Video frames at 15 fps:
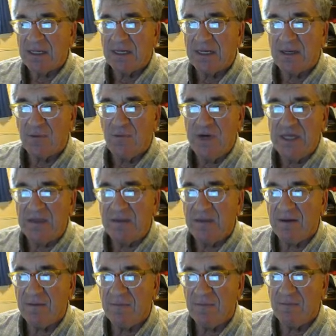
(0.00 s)
with
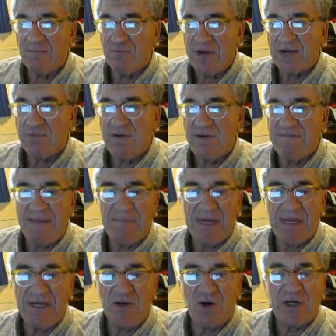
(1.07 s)
brick
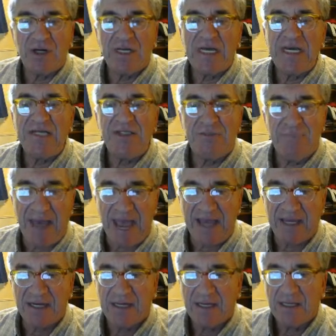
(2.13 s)
revetment on each
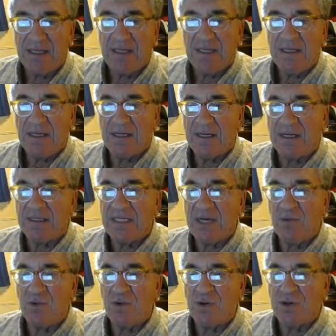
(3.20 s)
bank. There
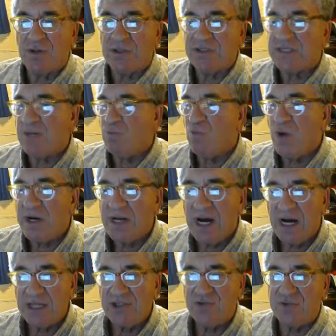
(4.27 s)
were some
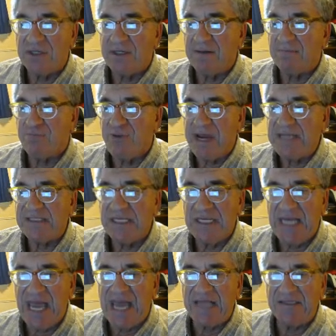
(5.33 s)
100 brazen
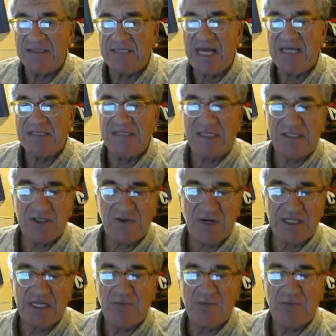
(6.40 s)
gates, that is constructed